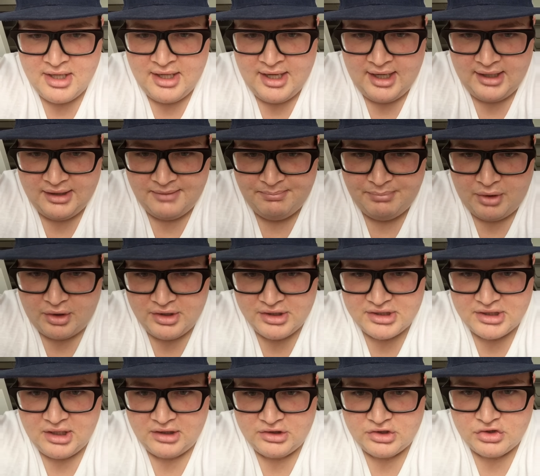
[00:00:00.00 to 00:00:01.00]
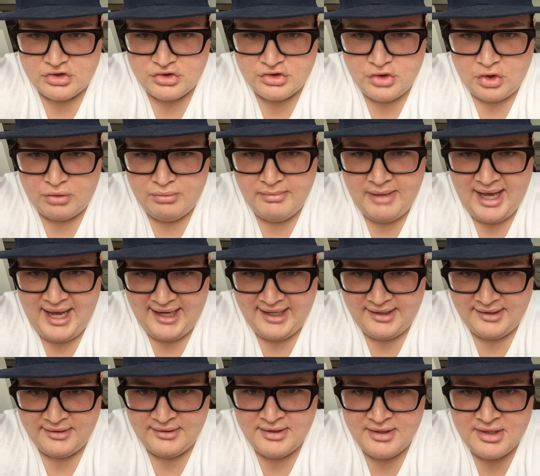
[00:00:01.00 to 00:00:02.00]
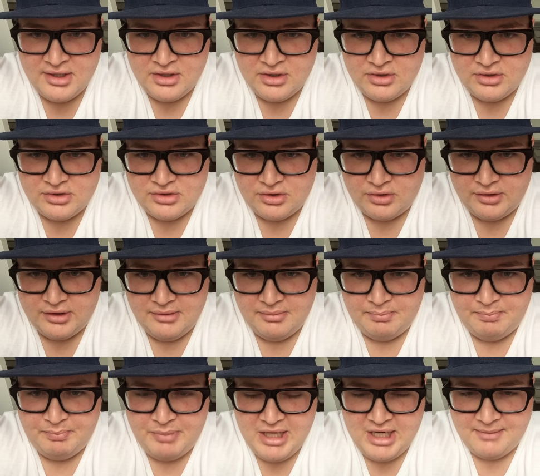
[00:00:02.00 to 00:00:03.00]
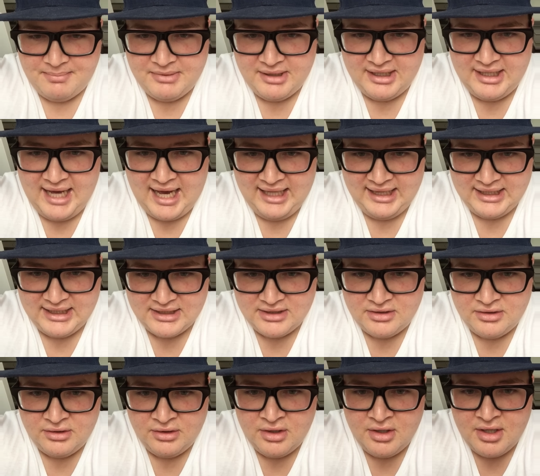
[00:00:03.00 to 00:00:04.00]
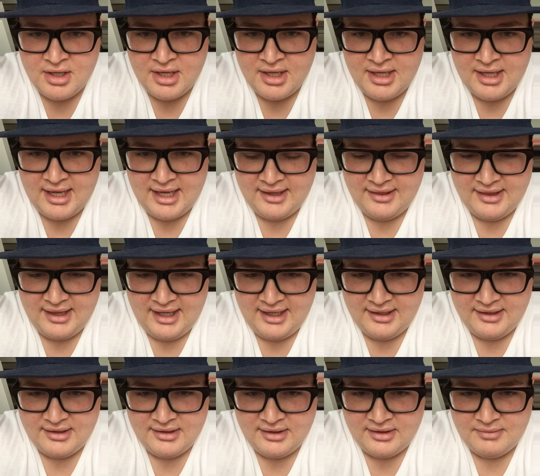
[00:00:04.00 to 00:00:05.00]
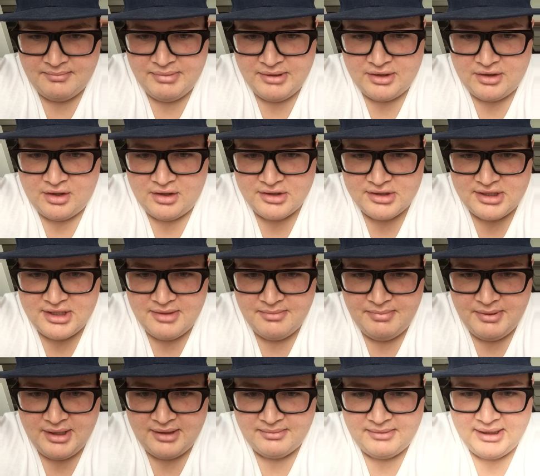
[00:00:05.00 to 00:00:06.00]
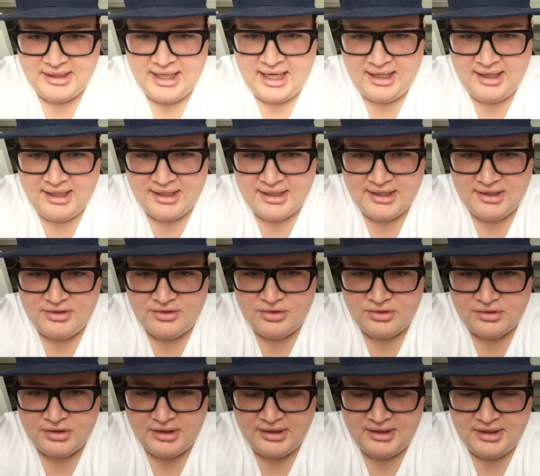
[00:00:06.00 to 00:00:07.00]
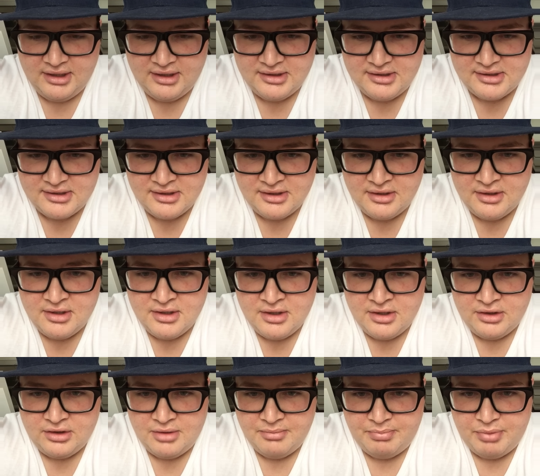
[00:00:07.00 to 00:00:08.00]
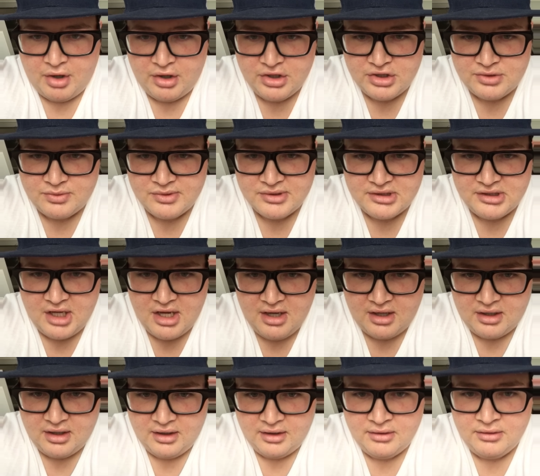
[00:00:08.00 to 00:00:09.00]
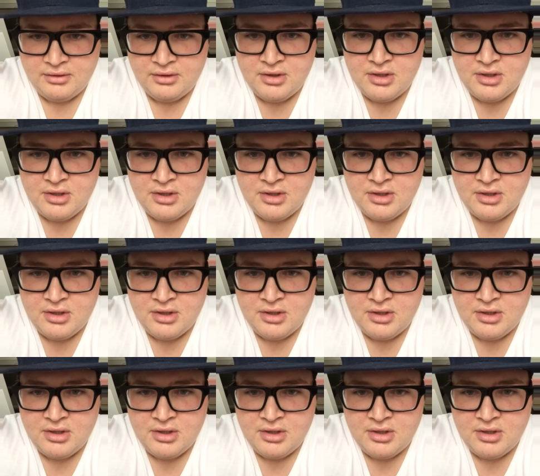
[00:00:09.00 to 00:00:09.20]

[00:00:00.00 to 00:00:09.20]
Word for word: And the Paritz got so mad, so he beat up the Galach. And then, because he beat up the Galach and took the kids, the Paritz was Zeicher,